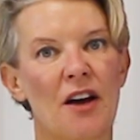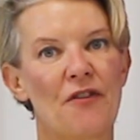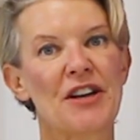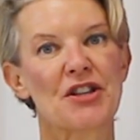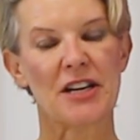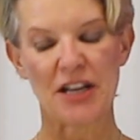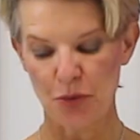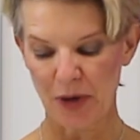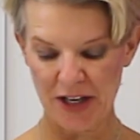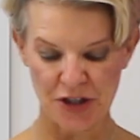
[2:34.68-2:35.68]
Eventually you
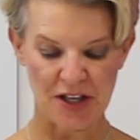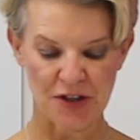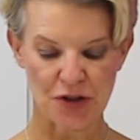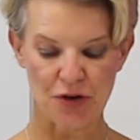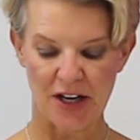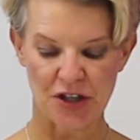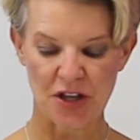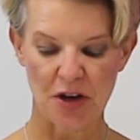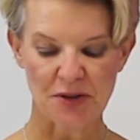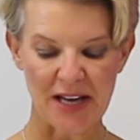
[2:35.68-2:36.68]
will actually stretch
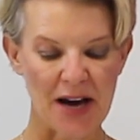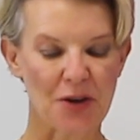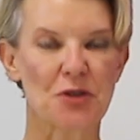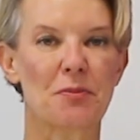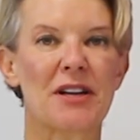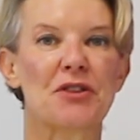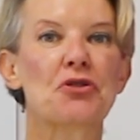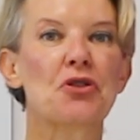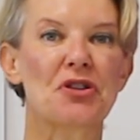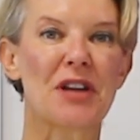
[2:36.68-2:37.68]
those out, but it's
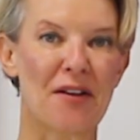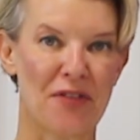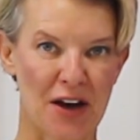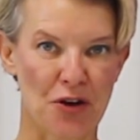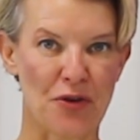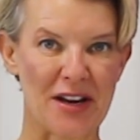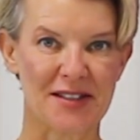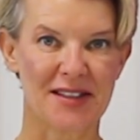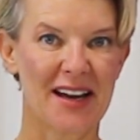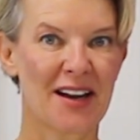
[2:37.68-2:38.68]
good to have that
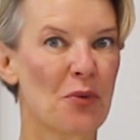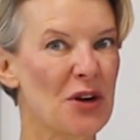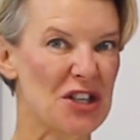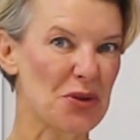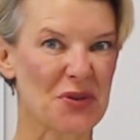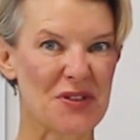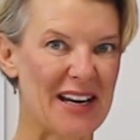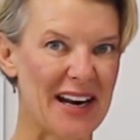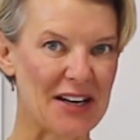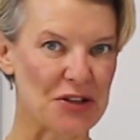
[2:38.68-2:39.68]
crease there, which you'll
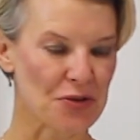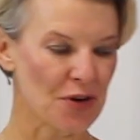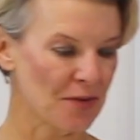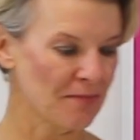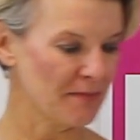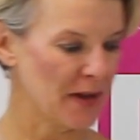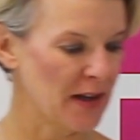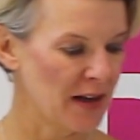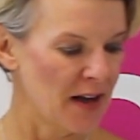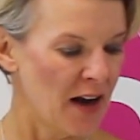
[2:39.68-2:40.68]
see later on.
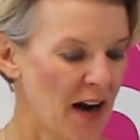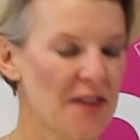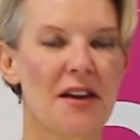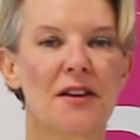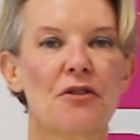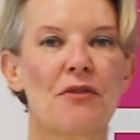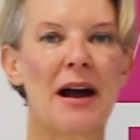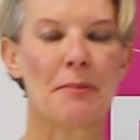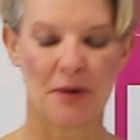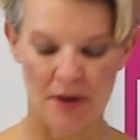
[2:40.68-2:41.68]
I then
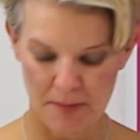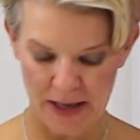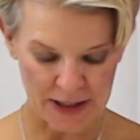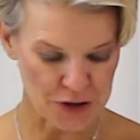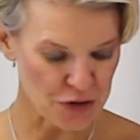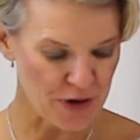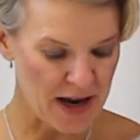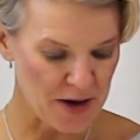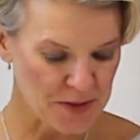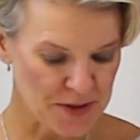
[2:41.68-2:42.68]
grab my little
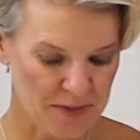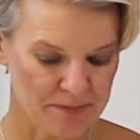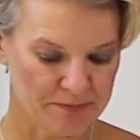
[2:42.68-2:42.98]
trios.